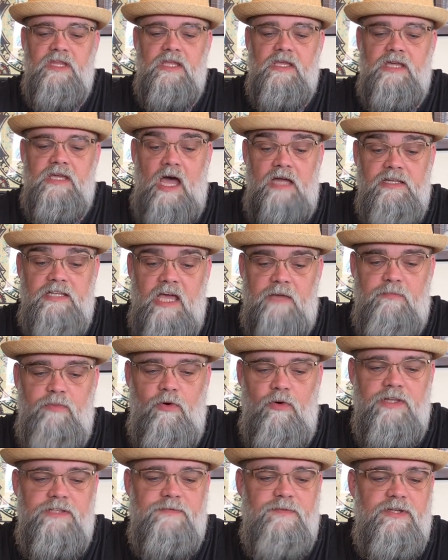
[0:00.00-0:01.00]
contact
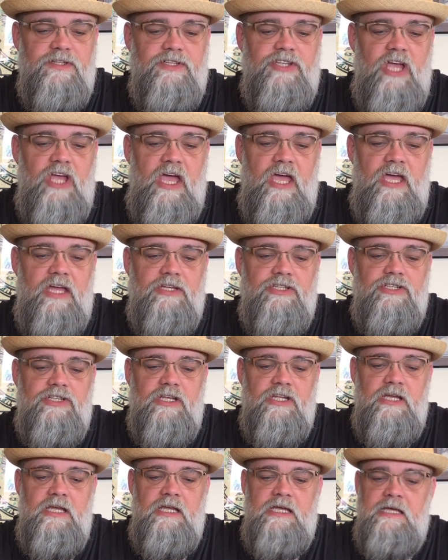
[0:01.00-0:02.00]
point's been changed.
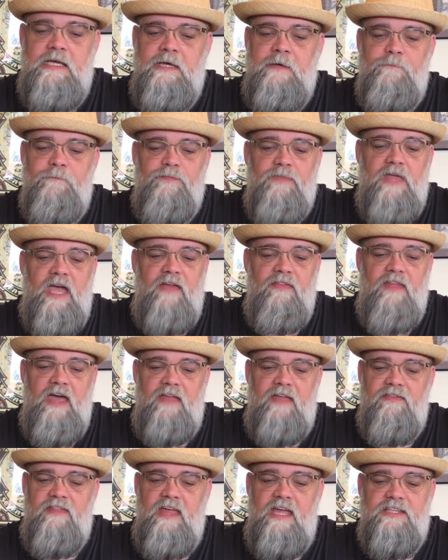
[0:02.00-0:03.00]
And
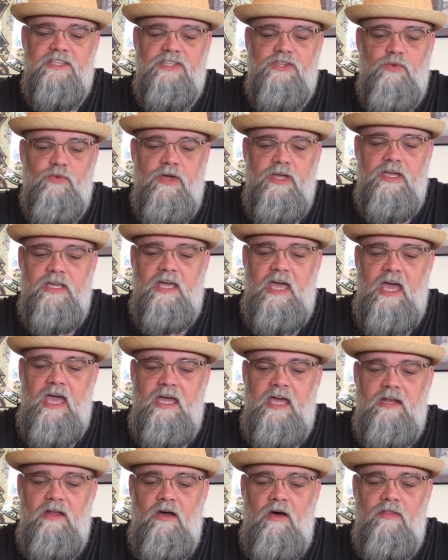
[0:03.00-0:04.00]
that swing
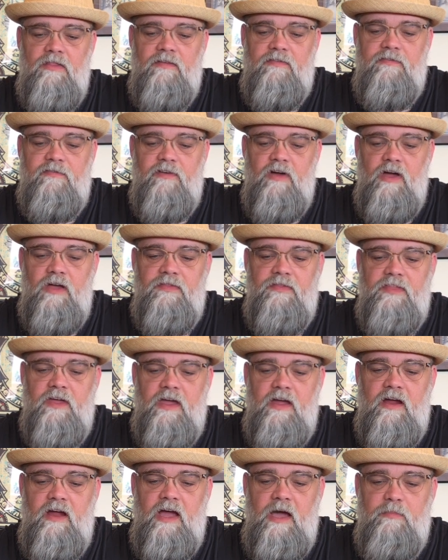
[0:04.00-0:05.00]
gate on the front
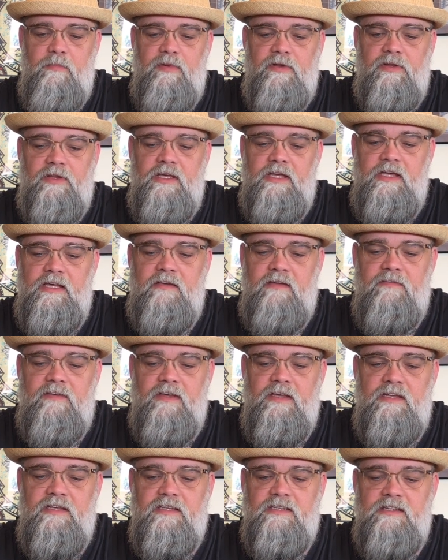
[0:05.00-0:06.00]
there, I believe,
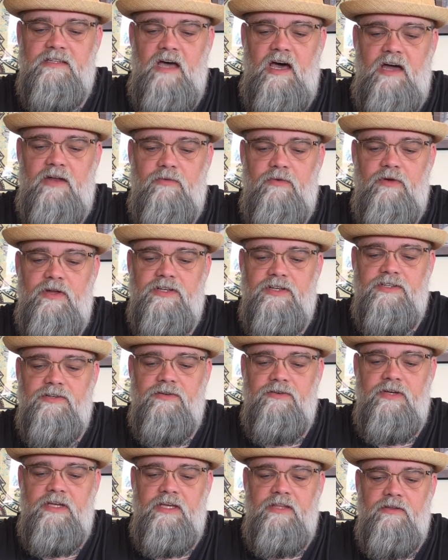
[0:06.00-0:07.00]
is not
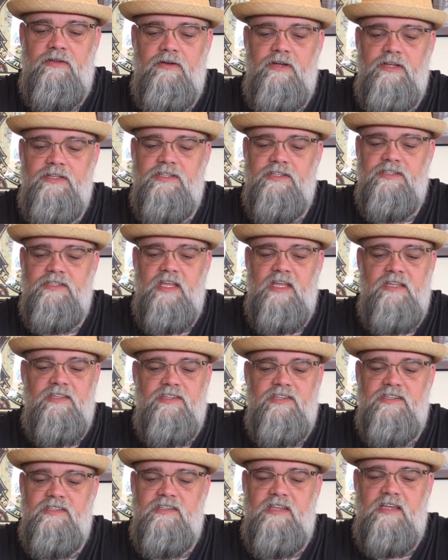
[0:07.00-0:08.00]
original either. It
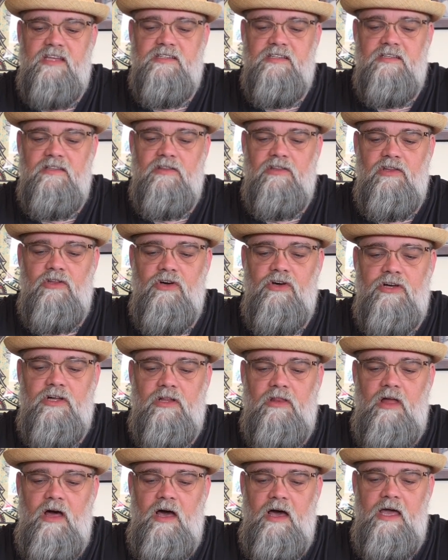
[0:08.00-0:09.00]
just doesn't look
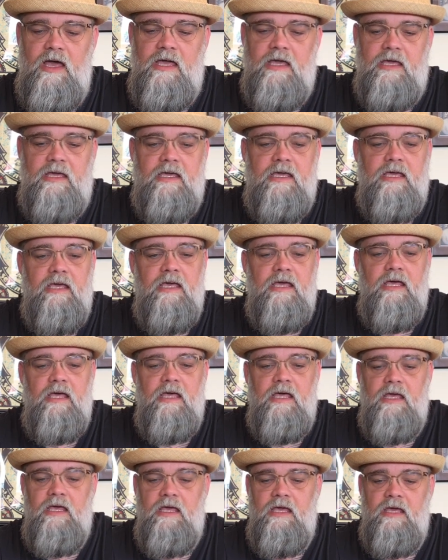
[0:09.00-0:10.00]
like
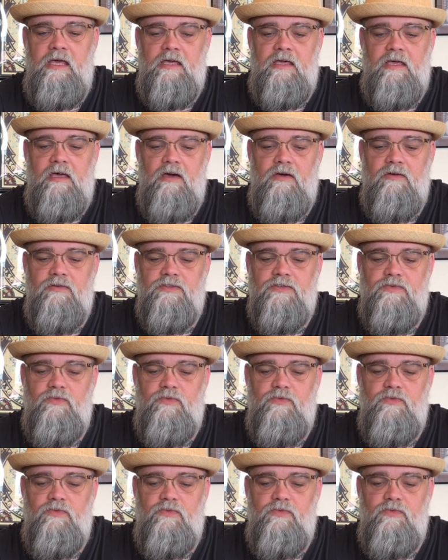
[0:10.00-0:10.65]
it goes